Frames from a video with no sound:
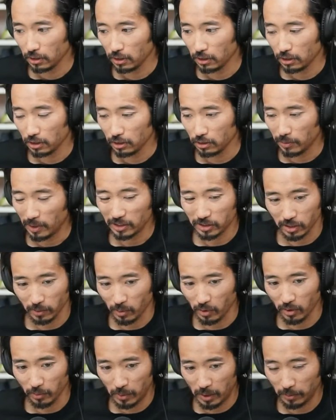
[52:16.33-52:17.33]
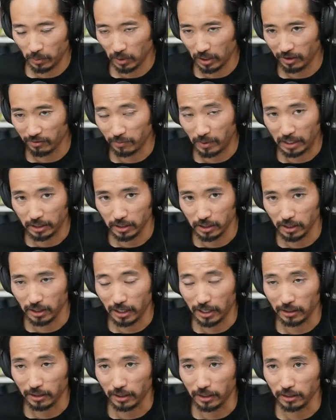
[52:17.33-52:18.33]
Um, and some other people have
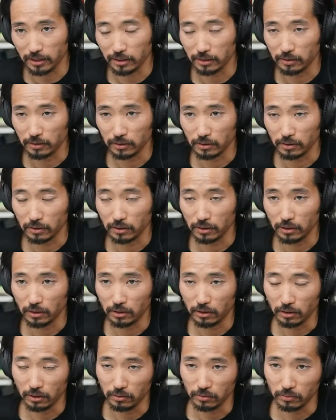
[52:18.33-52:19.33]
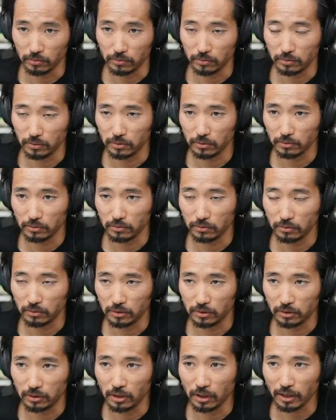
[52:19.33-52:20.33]
mentioned that like, you know,
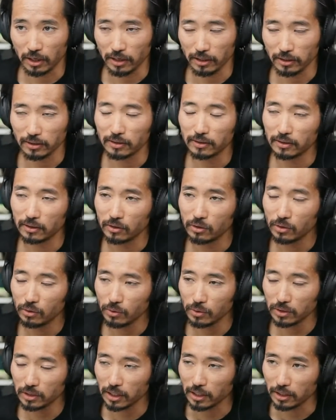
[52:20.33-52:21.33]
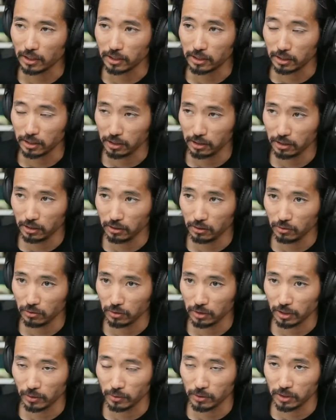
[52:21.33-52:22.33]
no who was I listening to
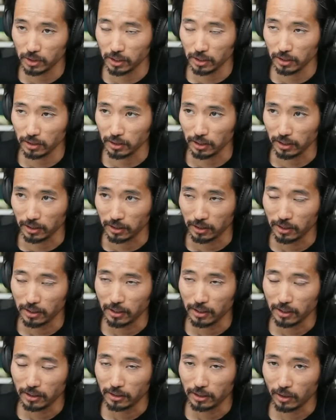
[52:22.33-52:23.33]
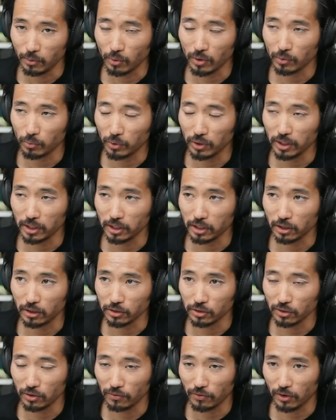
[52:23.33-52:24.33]
that was saying like they weren't willing to
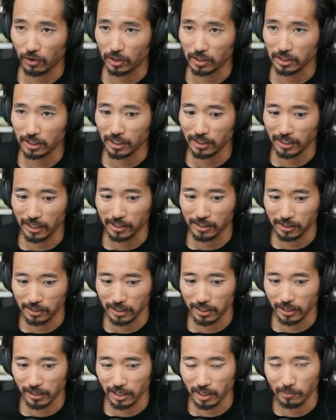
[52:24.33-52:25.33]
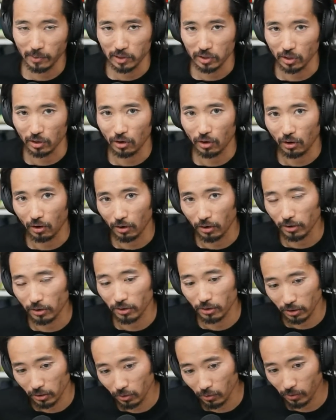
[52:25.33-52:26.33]
go so far as saying that CIM is a
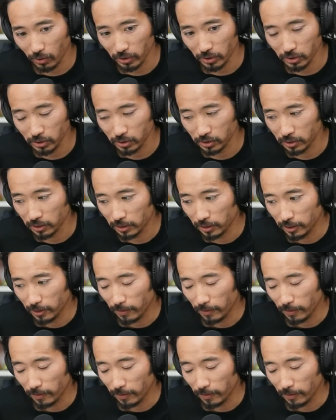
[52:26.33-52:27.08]
harder course,